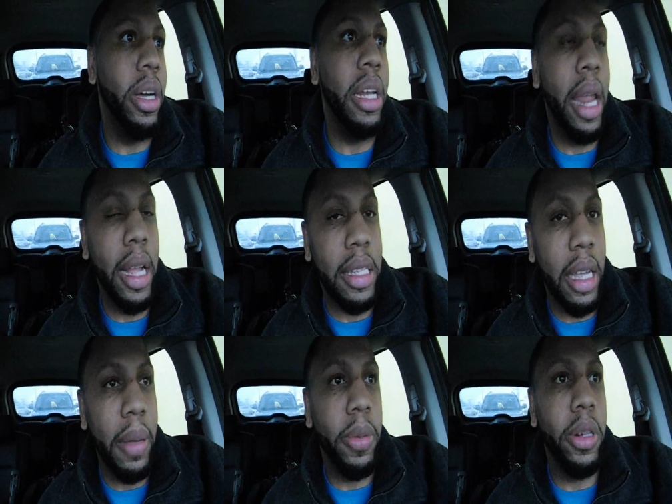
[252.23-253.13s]
a neck
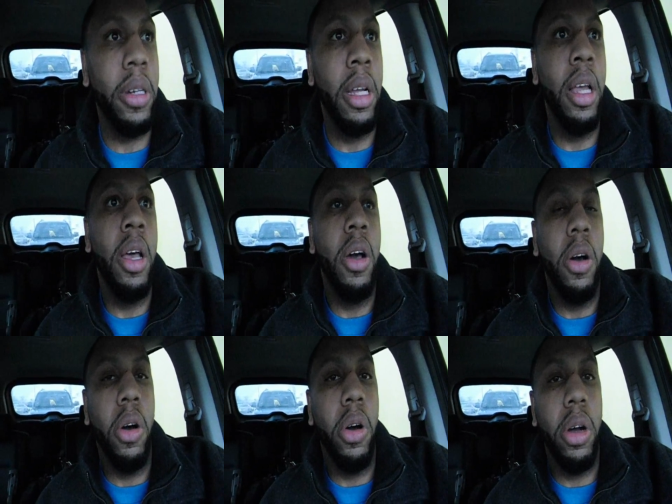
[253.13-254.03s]
taper,
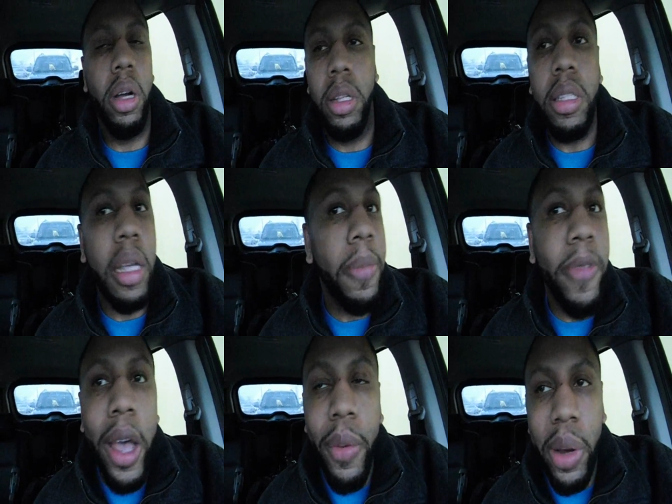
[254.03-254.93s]
or a temp
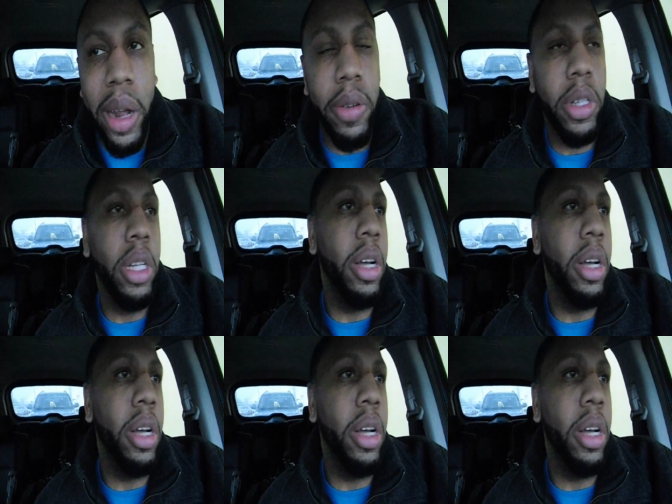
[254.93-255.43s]
fade, whatever,